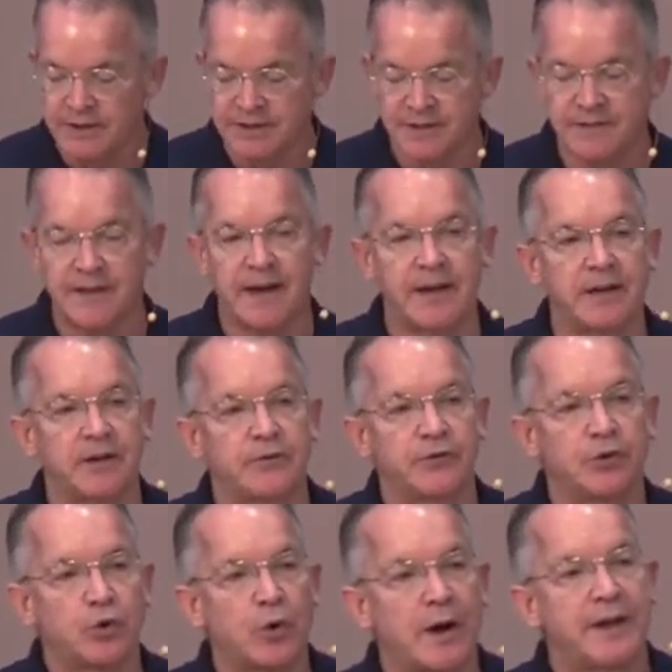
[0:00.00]
to that of
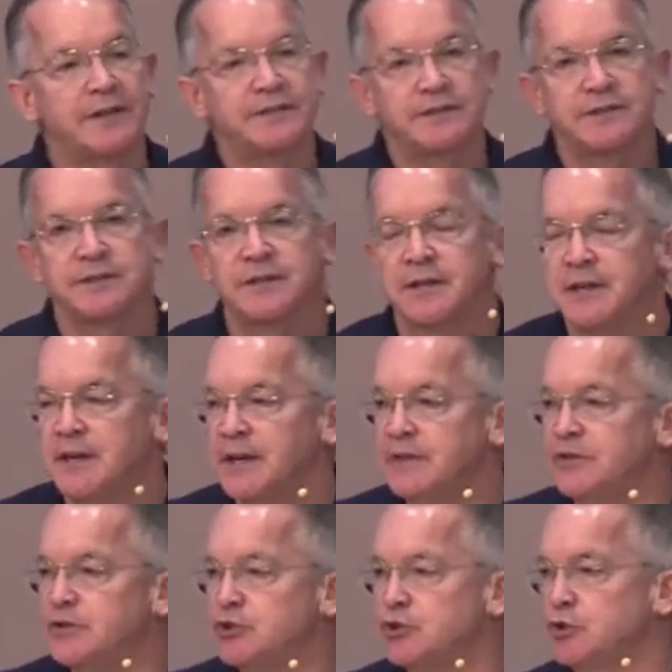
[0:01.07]
Christ and
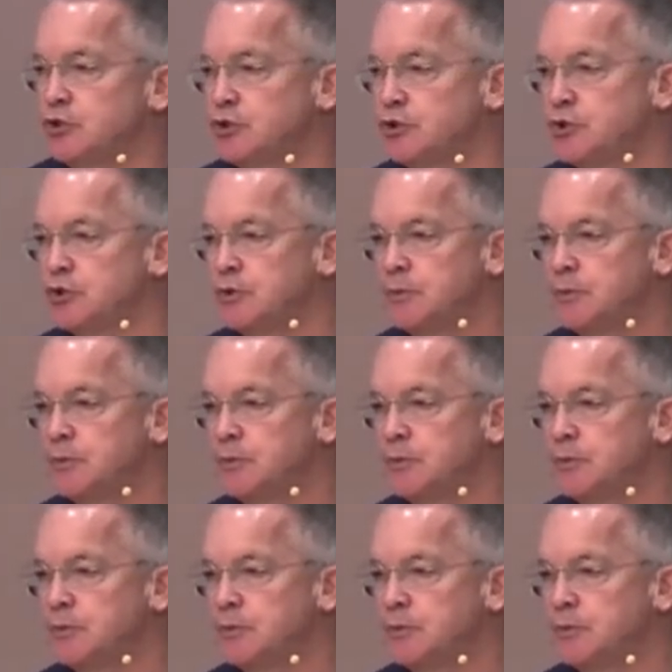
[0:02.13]
the church.